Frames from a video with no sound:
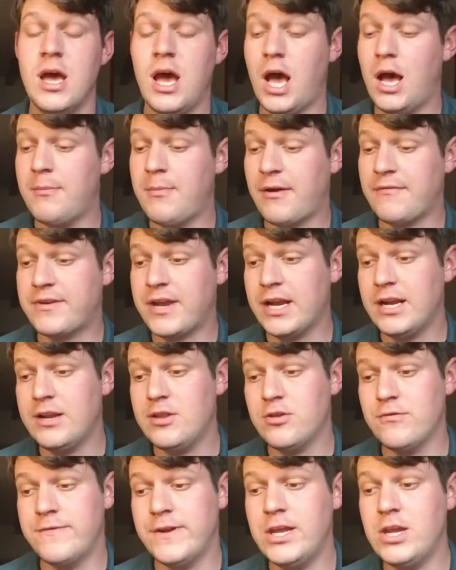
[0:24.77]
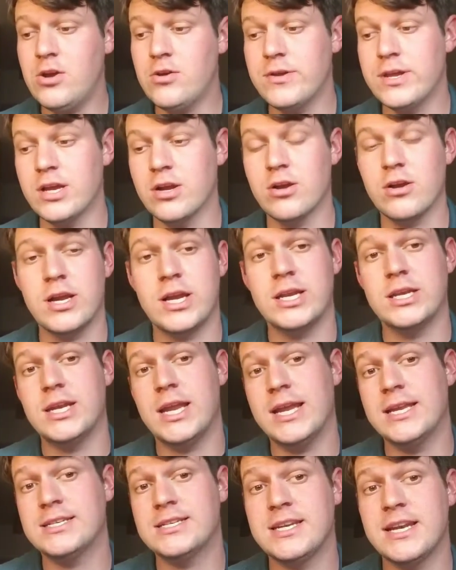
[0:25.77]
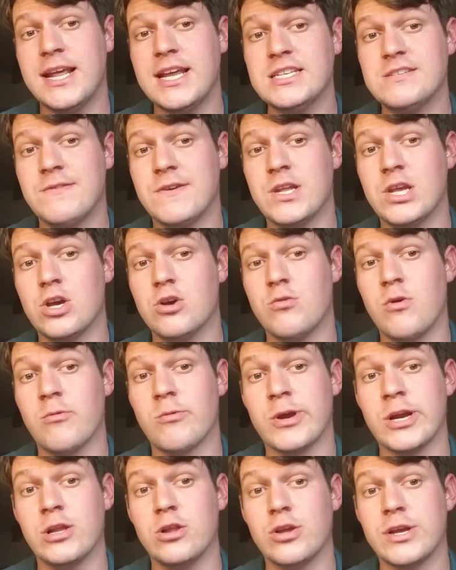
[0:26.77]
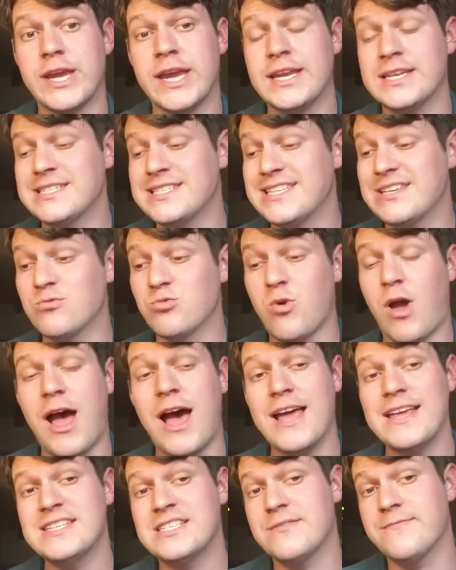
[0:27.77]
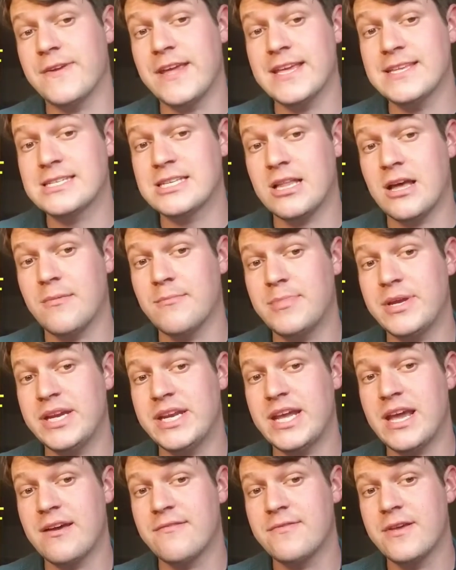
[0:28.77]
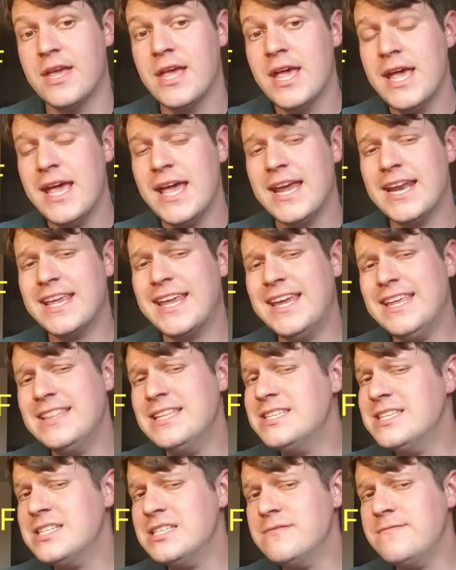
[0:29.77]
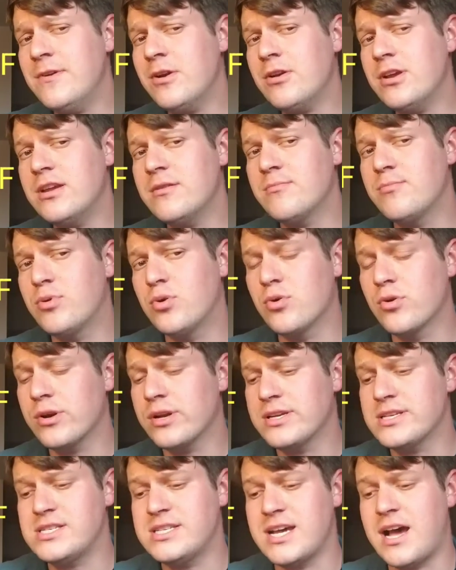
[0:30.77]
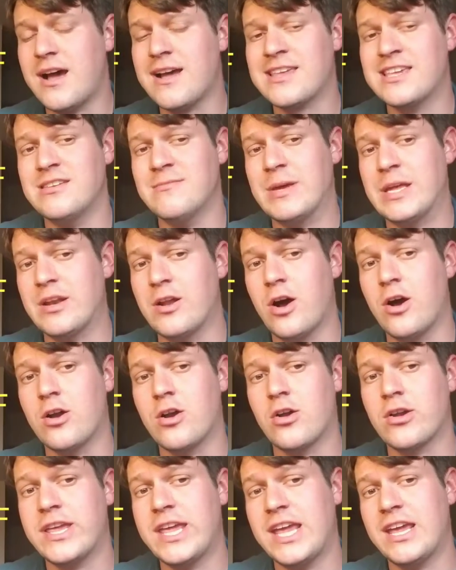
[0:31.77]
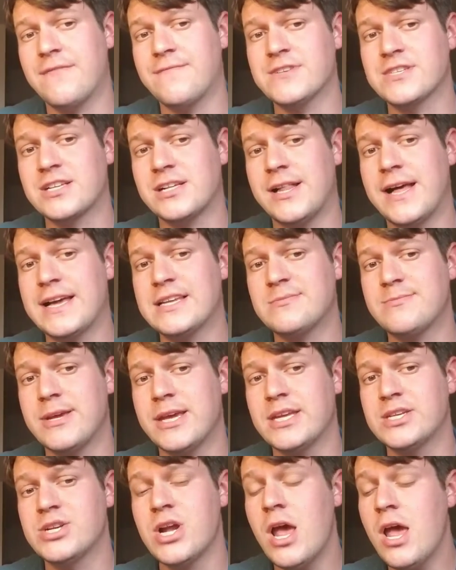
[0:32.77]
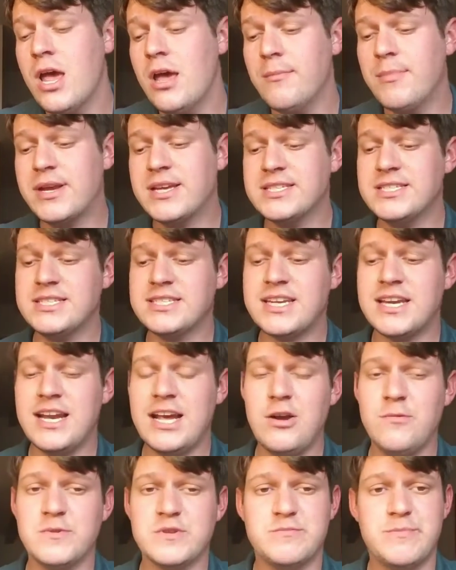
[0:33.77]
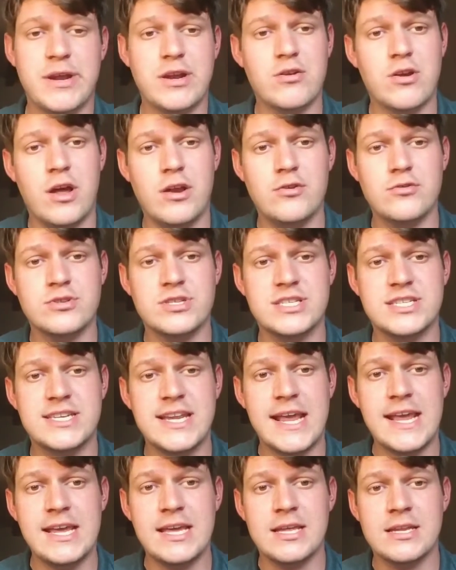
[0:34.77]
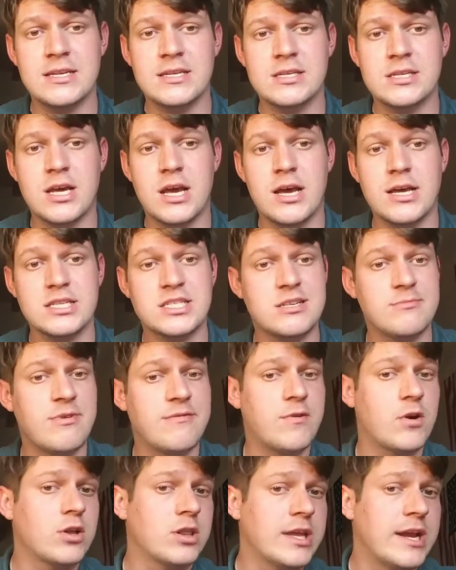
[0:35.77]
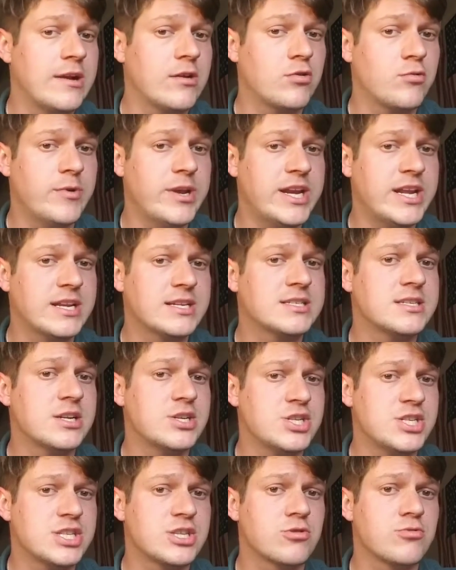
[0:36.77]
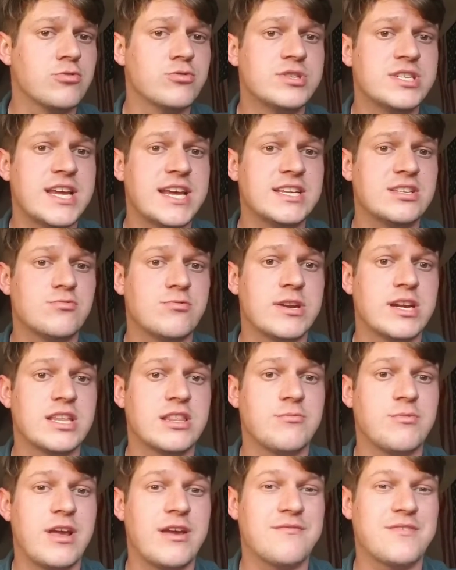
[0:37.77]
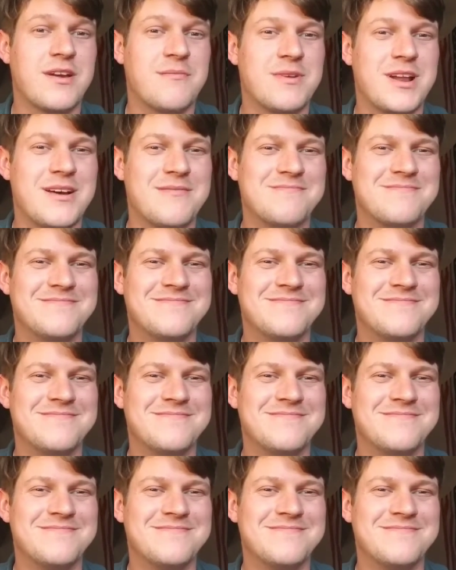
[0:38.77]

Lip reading: I've got another video here, and in today's video, what we're going to look at is the Rise of Islam PDF. And again, this is a very important document on our Canvas class page because it's going to help us better understand some of our later readings, such as the Crusades reading that we have coming up.